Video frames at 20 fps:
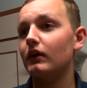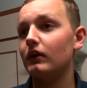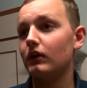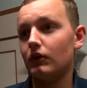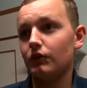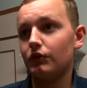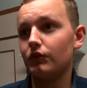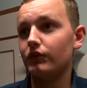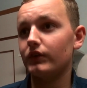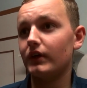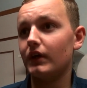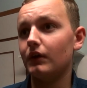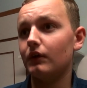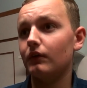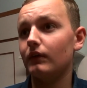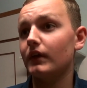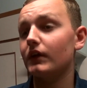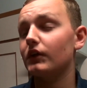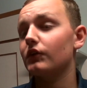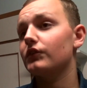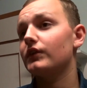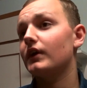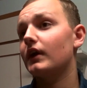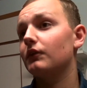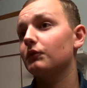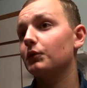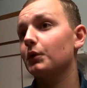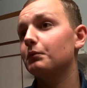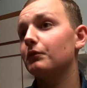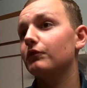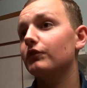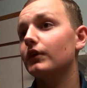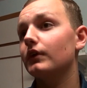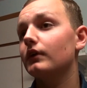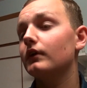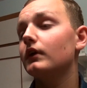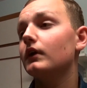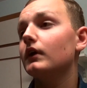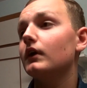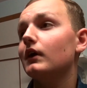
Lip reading: classed as an adult, they can stay in the room with you,